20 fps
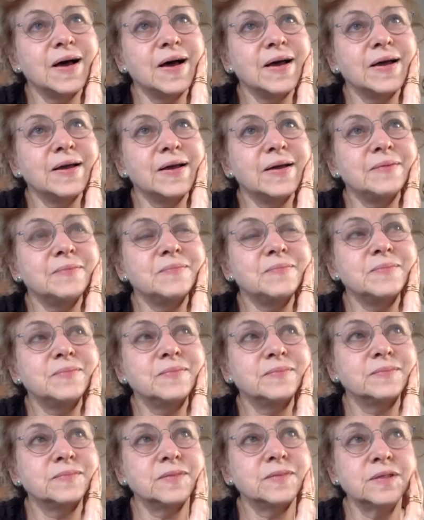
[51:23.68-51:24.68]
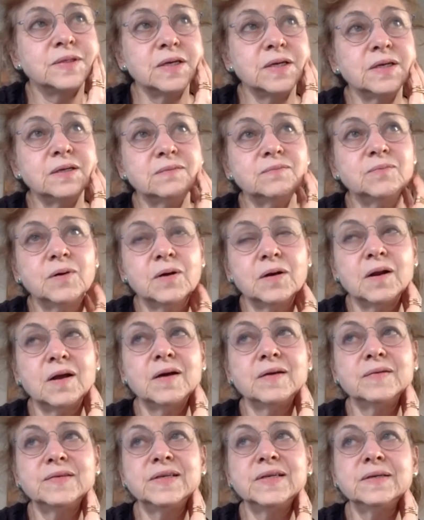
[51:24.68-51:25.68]
Um, it well,
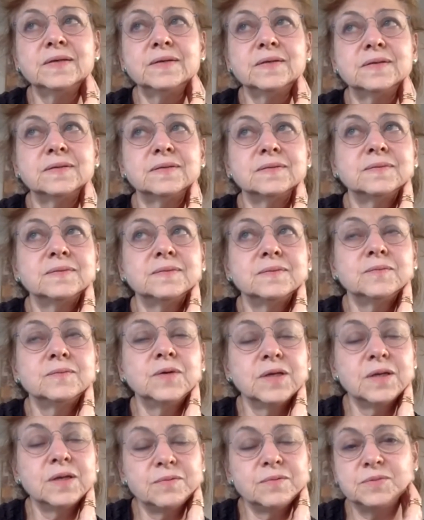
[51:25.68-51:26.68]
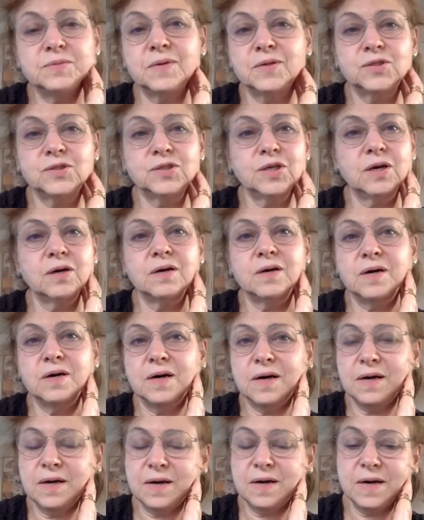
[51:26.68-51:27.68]
I think when I was much
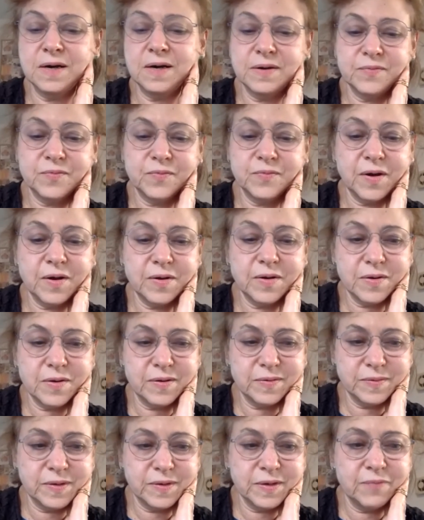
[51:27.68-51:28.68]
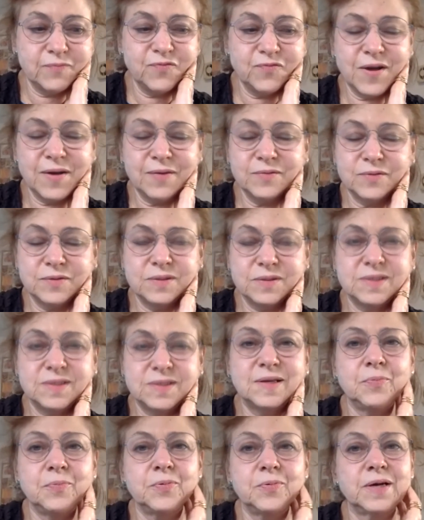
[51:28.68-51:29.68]
younger, I, I, I found
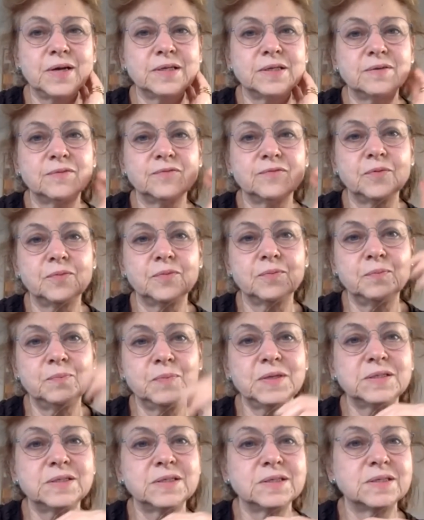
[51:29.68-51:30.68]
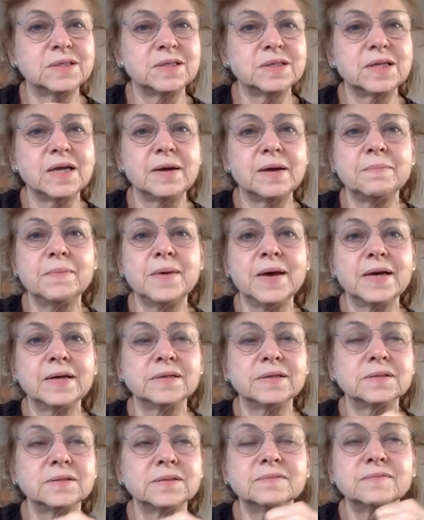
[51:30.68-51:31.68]
separating from pieces that I
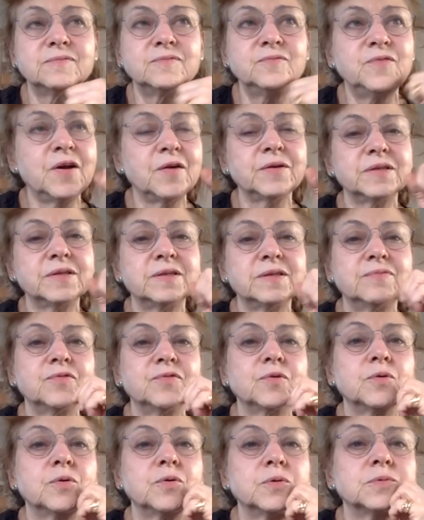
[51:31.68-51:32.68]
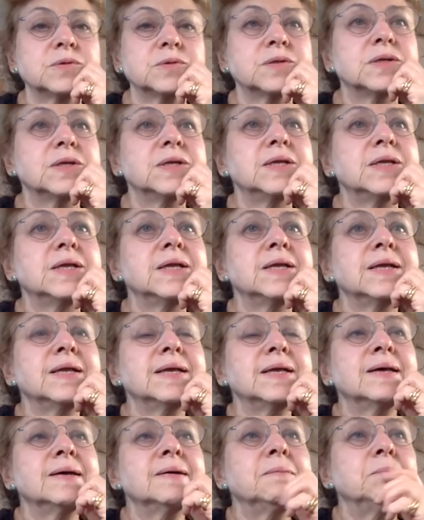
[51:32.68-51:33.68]
made very difficult.
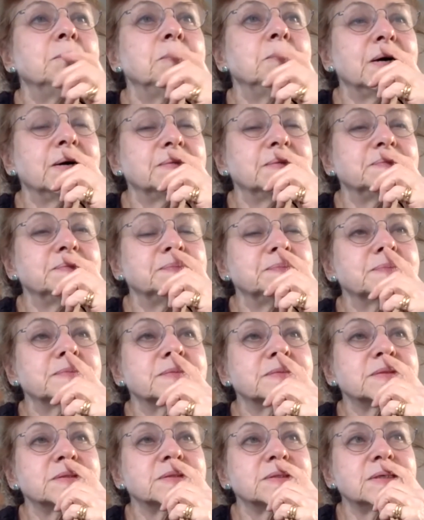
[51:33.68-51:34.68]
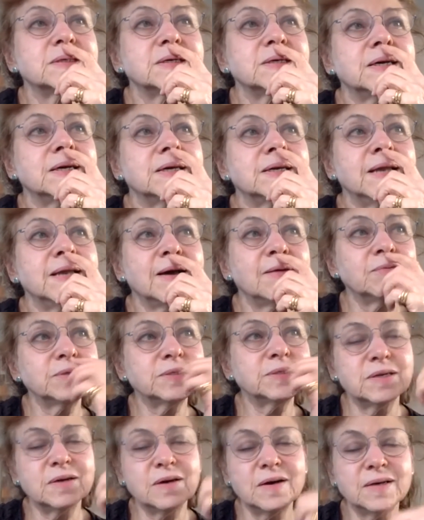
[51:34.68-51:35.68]
But now
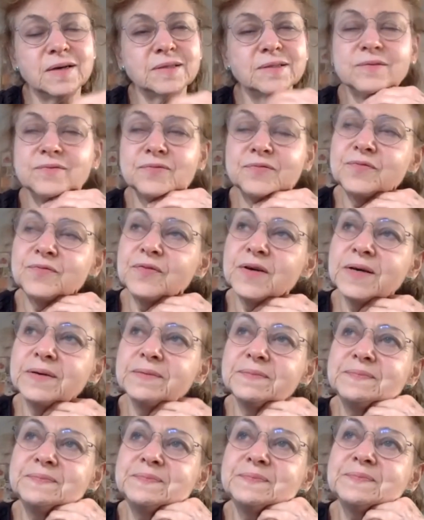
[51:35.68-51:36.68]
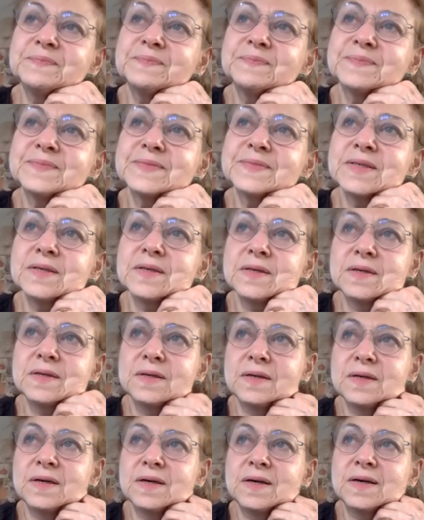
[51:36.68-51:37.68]
is a kind of um,
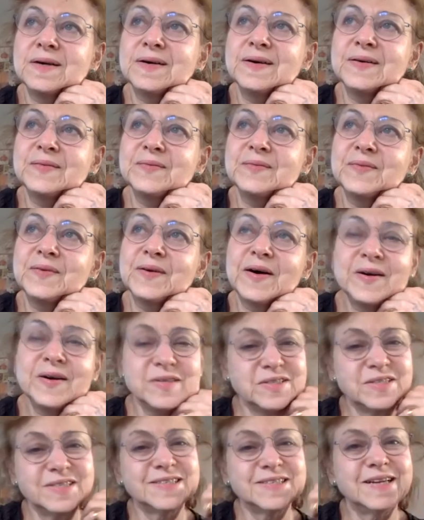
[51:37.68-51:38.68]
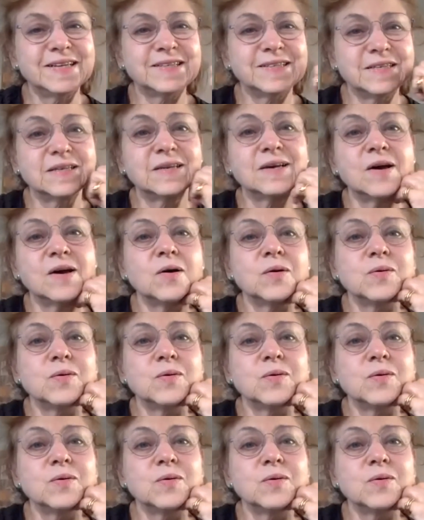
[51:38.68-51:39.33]
um, I just letting go,